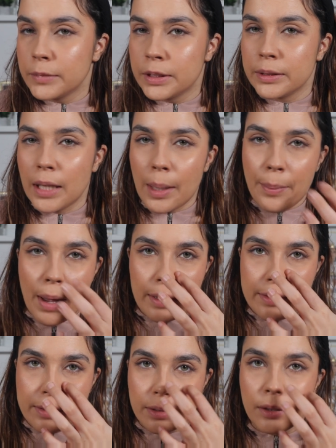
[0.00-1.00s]
the eye
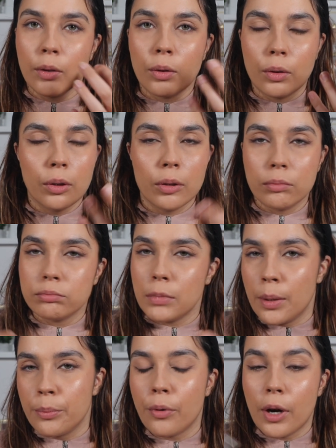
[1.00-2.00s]
pencil or
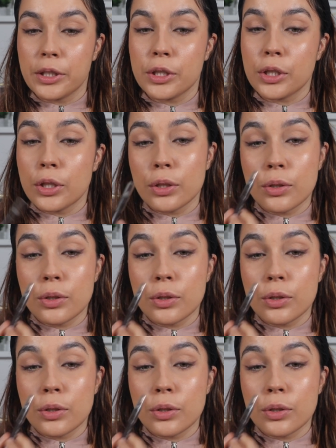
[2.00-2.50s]
a brush